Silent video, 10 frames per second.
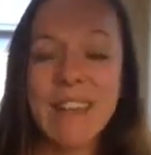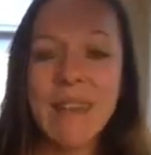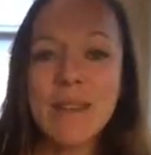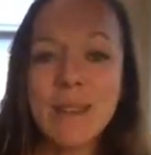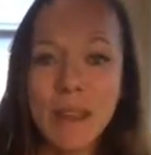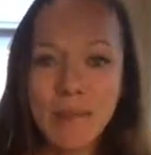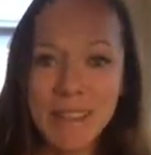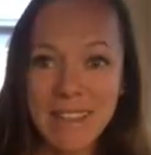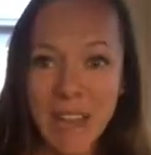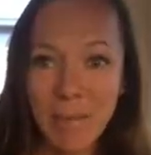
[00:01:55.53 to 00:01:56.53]
So let me
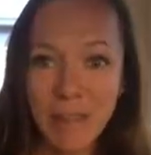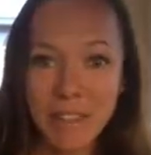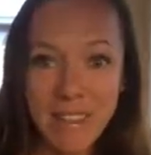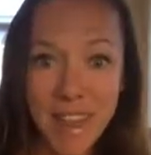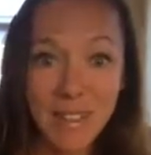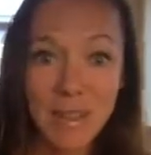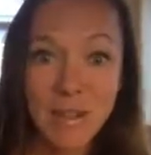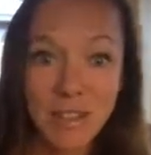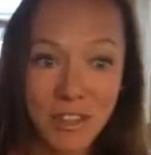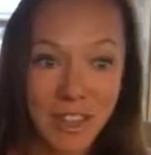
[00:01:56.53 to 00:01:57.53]
stop and just ask you
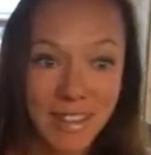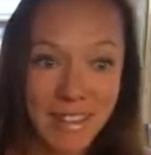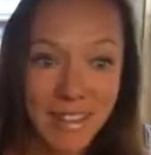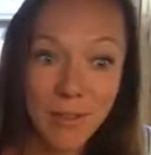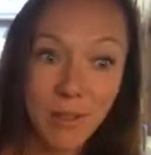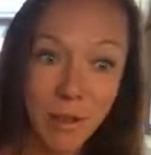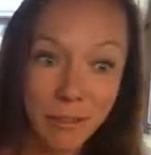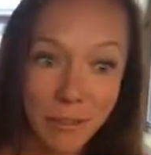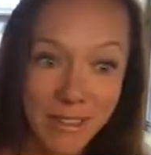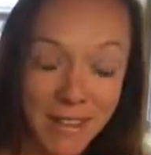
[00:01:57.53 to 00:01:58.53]
to share this. If you have
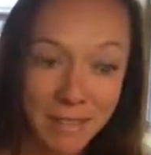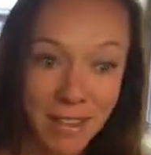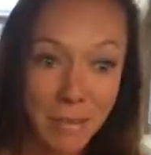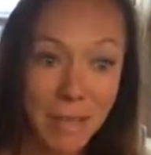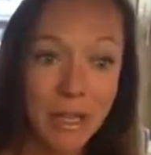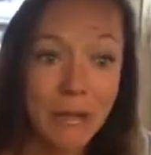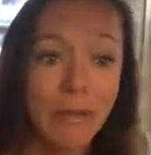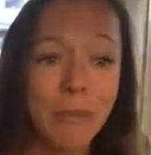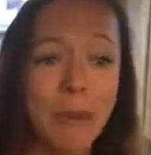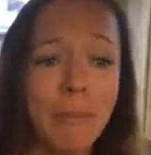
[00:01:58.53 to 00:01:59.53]
friends and family who have
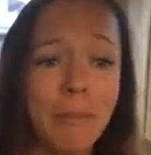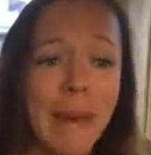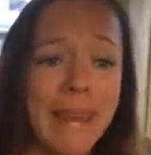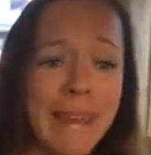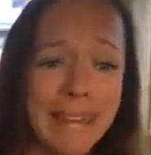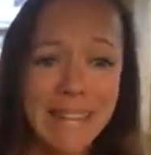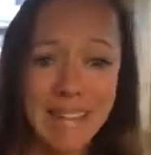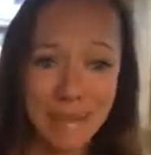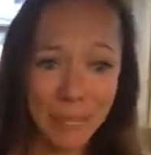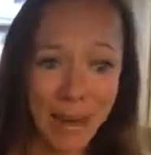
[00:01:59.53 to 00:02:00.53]
been begging to
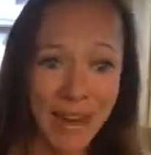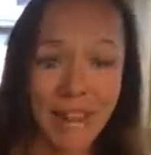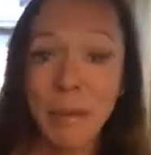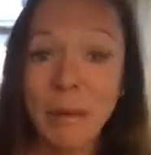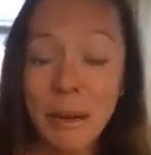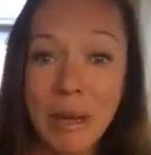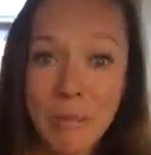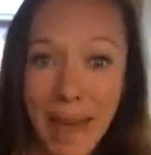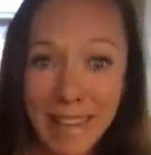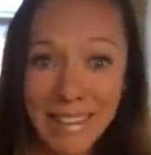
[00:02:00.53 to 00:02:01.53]
eat bread, they want to bring it
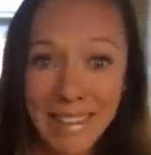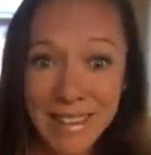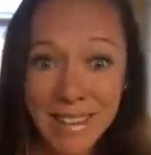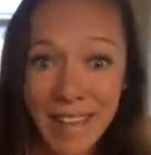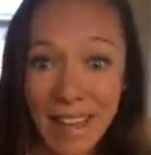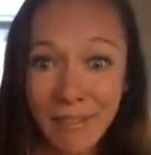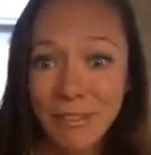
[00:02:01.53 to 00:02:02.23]
back into their life,